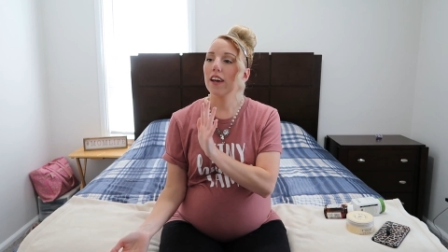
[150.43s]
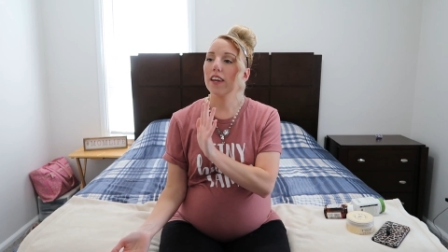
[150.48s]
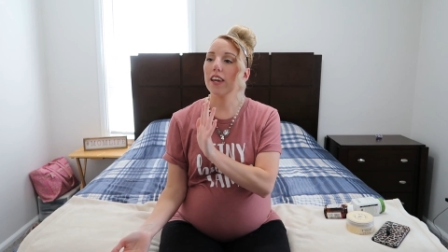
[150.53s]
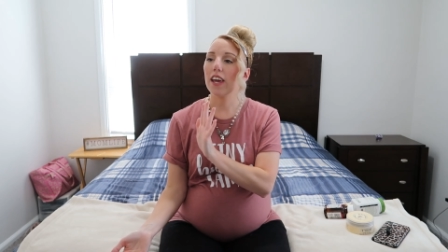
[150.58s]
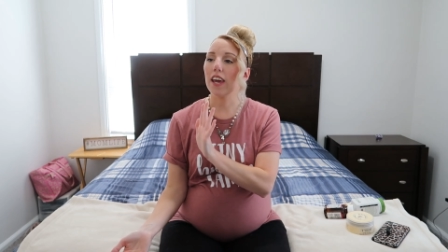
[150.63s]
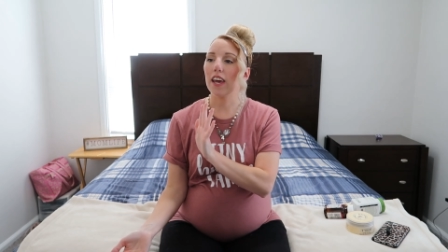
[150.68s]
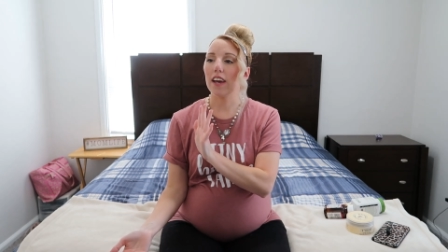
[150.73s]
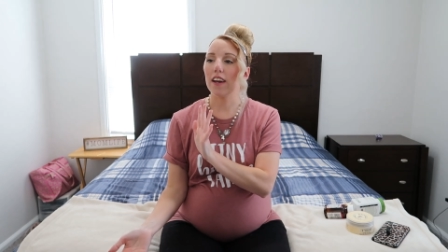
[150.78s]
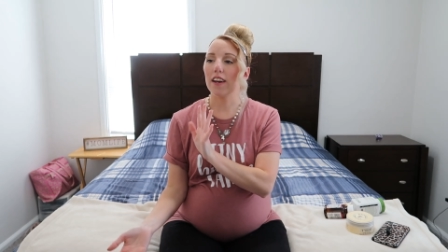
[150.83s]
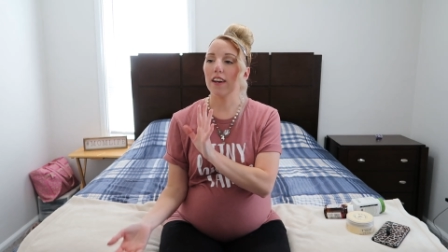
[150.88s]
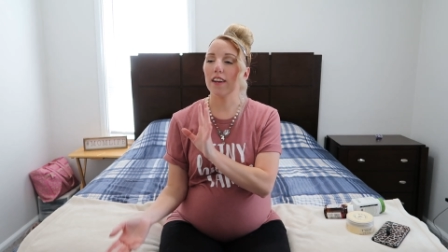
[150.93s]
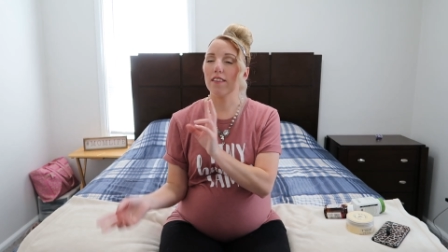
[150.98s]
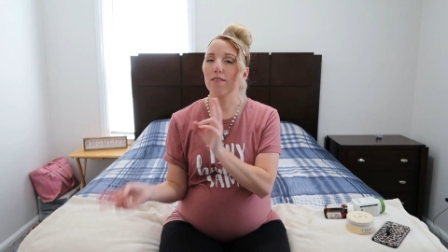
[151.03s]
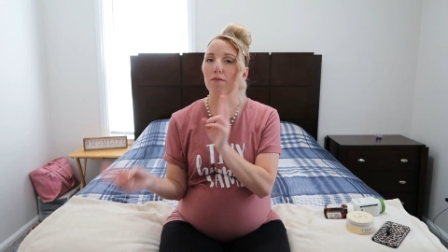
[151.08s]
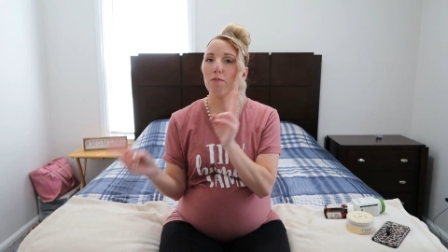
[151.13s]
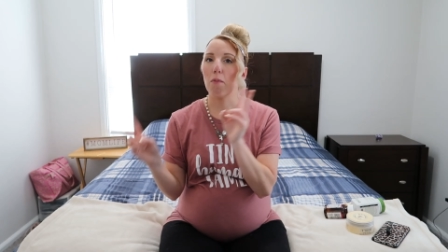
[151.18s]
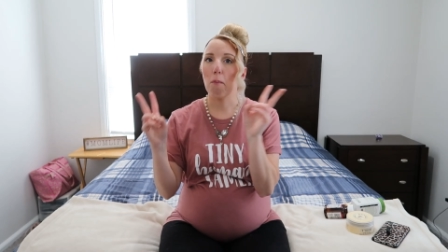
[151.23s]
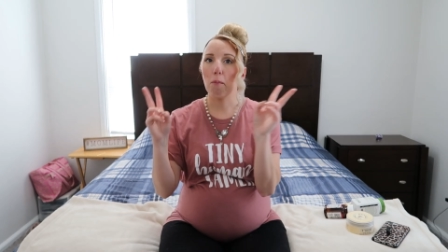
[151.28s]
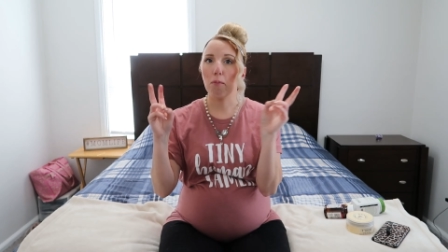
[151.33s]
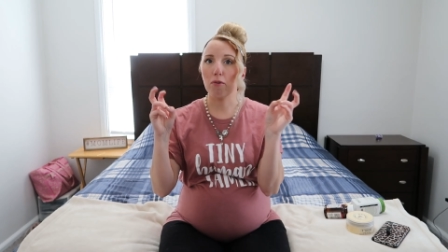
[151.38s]

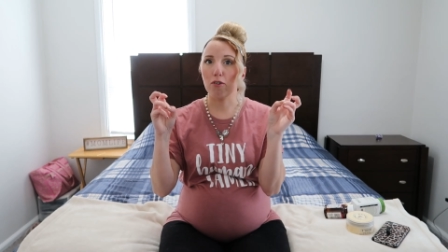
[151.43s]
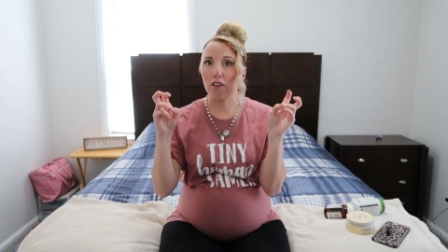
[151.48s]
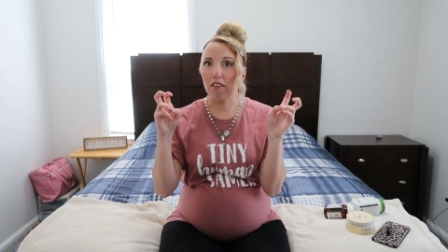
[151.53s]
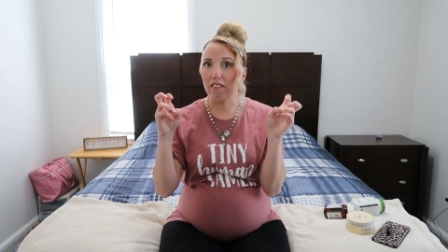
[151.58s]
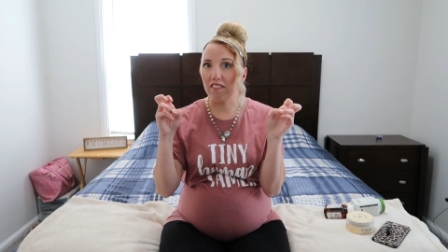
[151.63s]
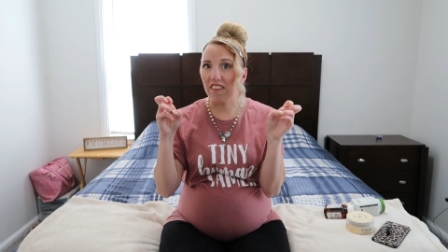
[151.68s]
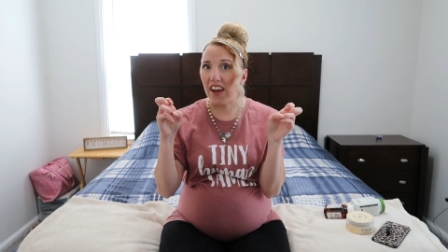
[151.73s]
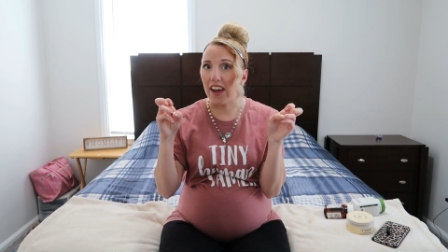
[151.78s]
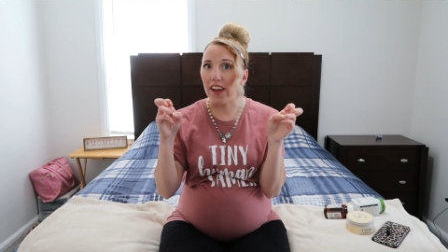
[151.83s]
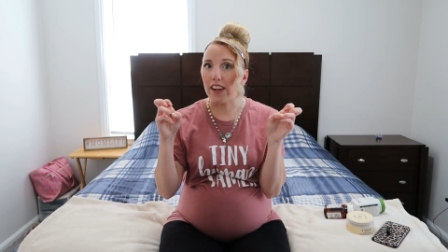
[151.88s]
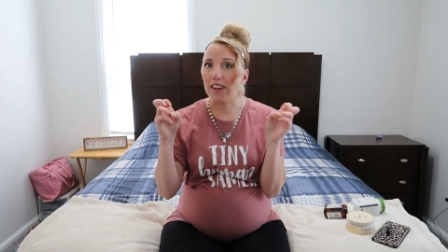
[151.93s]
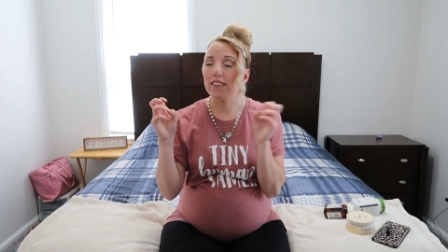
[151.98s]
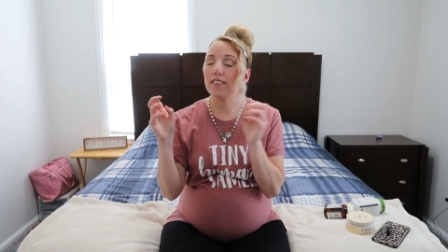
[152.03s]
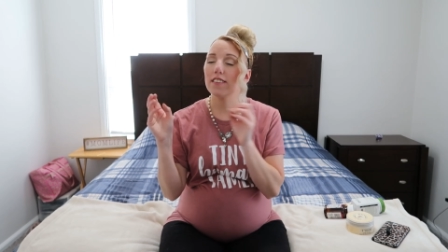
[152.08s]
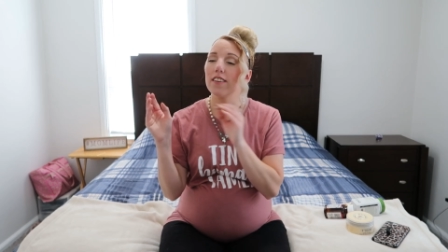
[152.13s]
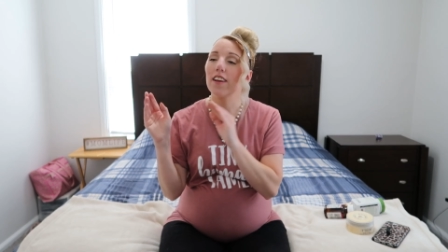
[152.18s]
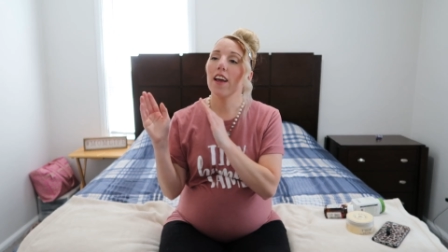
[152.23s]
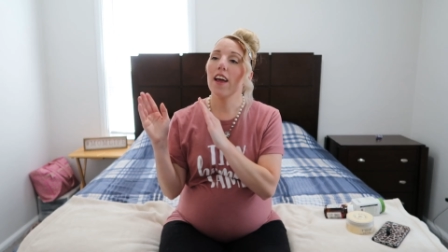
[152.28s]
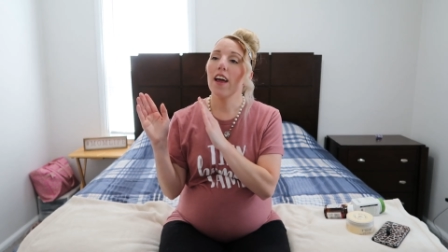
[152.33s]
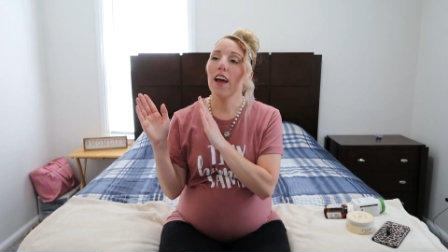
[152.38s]
can
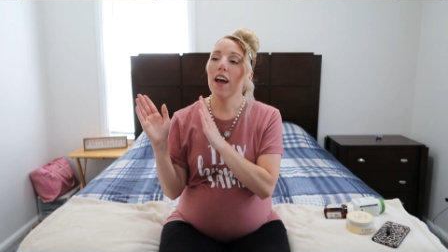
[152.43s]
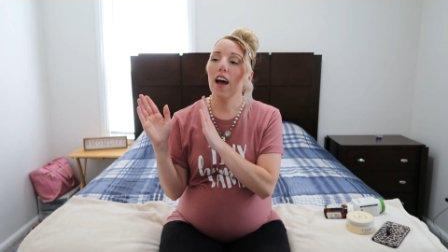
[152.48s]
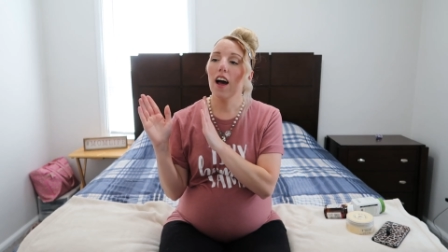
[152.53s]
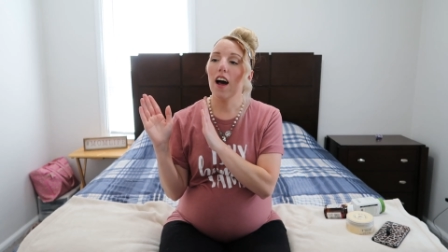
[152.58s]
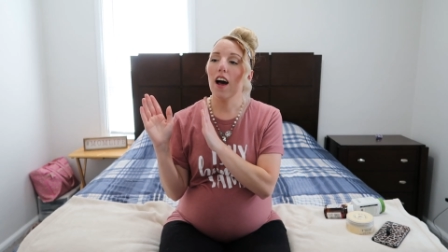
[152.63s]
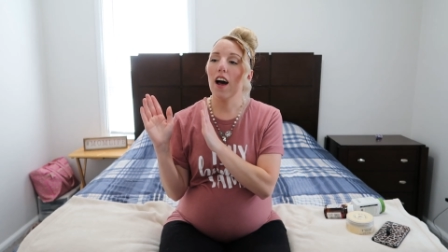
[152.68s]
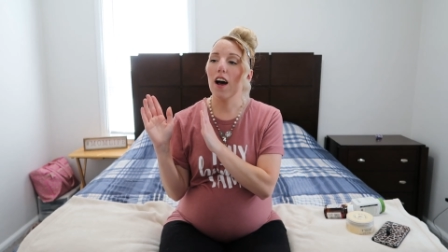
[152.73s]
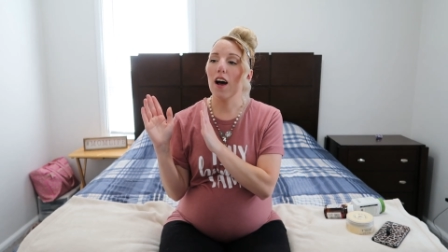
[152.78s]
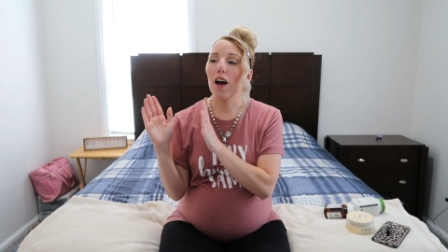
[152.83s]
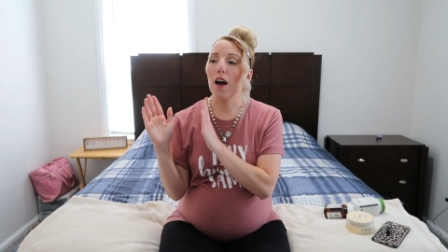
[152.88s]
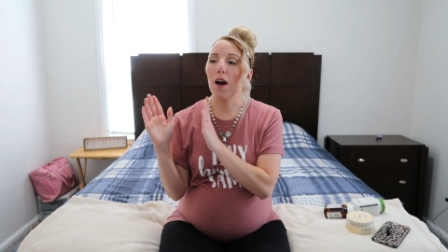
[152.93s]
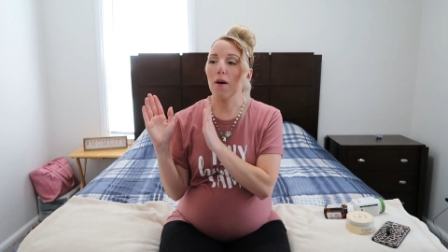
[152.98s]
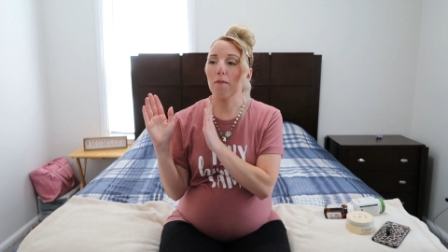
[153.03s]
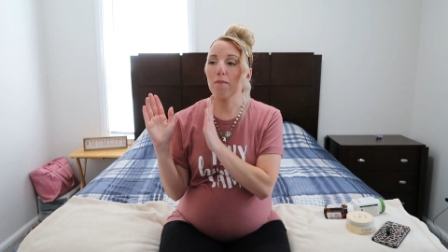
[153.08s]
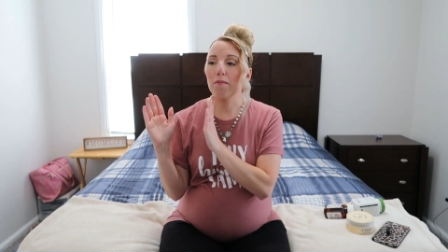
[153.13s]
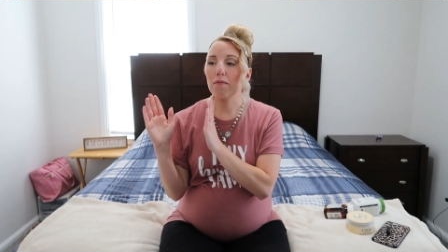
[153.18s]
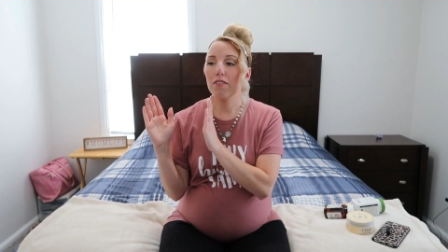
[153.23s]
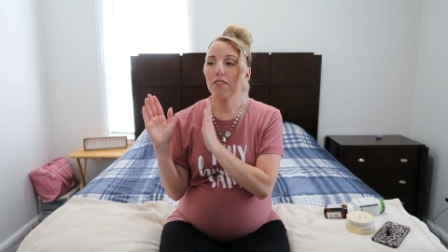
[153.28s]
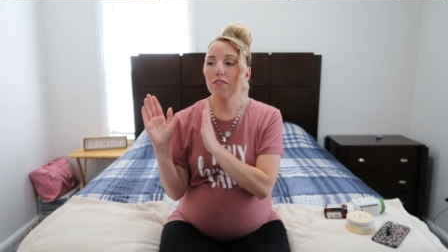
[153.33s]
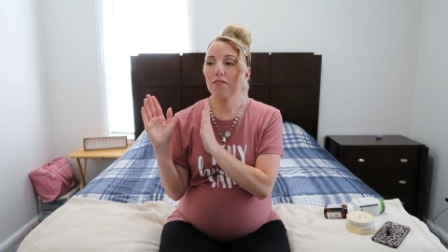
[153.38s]
prevent
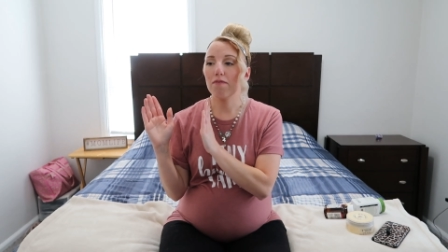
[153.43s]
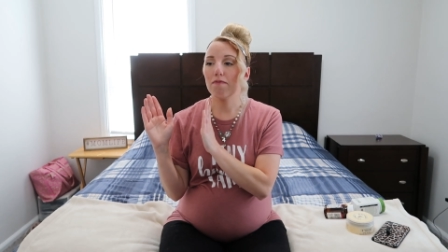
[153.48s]
um,